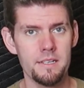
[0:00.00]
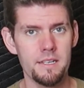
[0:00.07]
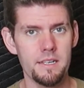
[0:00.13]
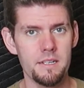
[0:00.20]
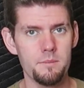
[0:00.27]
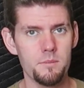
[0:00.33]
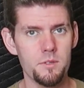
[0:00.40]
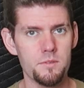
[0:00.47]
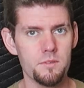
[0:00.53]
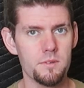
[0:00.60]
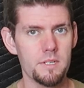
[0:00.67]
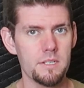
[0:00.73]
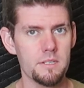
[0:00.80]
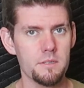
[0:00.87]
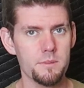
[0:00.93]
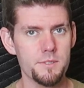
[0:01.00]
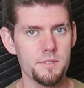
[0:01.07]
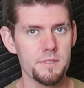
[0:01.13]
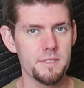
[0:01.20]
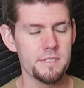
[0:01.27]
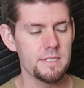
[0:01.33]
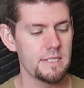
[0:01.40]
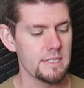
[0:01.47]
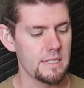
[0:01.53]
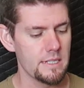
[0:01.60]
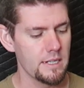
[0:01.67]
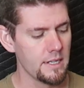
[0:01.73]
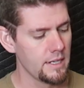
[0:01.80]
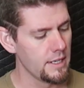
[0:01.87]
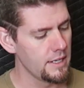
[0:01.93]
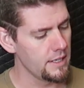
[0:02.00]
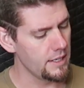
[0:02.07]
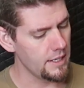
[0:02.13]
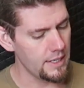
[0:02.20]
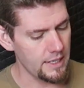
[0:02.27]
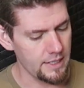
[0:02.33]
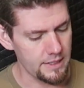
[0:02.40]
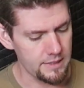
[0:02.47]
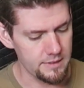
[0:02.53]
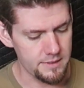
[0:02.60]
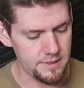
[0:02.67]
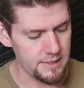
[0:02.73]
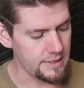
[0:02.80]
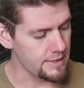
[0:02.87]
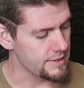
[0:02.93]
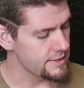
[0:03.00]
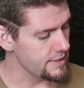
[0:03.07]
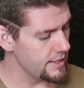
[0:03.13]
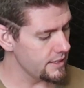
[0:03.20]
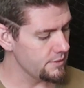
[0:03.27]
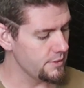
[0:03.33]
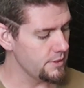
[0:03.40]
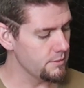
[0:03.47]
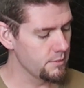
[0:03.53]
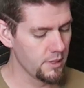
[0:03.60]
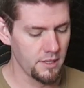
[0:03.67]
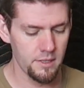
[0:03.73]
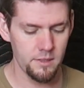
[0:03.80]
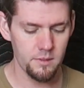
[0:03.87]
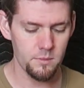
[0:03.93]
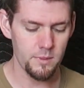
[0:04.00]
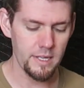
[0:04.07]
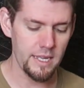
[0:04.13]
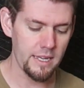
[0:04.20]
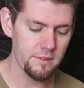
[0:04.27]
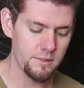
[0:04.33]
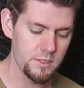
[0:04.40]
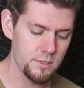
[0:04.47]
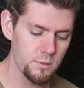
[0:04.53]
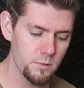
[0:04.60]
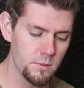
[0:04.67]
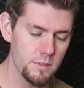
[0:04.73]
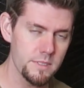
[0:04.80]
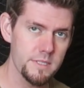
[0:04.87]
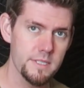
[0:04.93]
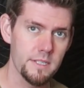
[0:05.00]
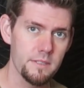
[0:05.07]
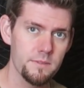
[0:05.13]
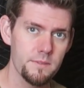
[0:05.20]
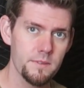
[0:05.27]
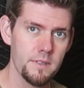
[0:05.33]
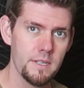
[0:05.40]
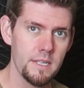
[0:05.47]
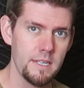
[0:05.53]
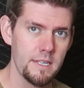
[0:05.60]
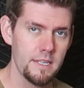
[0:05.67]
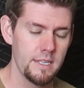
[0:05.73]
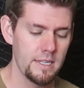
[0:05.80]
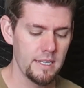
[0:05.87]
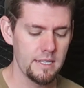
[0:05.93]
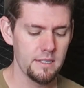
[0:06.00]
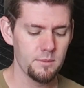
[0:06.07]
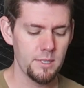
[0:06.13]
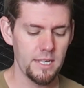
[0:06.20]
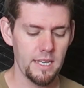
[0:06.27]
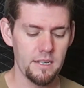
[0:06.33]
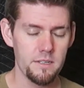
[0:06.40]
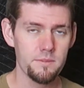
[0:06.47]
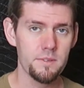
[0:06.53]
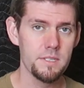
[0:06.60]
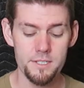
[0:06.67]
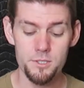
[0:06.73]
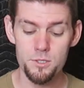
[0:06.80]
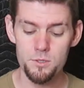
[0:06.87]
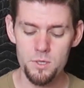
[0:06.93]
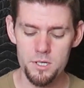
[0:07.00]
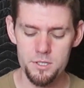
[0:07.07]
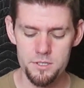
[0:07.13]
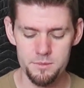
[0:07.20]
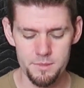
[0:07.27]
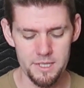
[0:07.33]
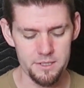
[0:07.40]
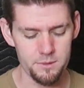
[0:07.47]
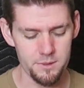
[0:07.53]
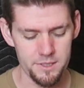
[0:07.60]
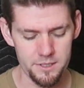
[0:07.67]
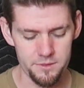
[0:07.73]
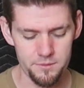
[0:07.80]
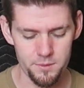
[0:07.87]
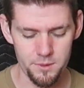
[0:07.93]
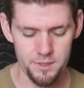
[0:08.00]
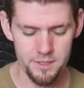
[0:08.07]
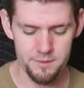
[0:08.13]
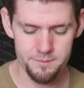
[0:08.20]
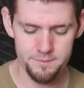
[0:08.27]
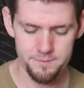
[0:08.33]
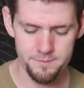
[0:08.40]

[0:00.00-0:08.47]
Kind of move around a little so you can see there. And inside of it, we have the tool itself, and then we have instruction manual here for you.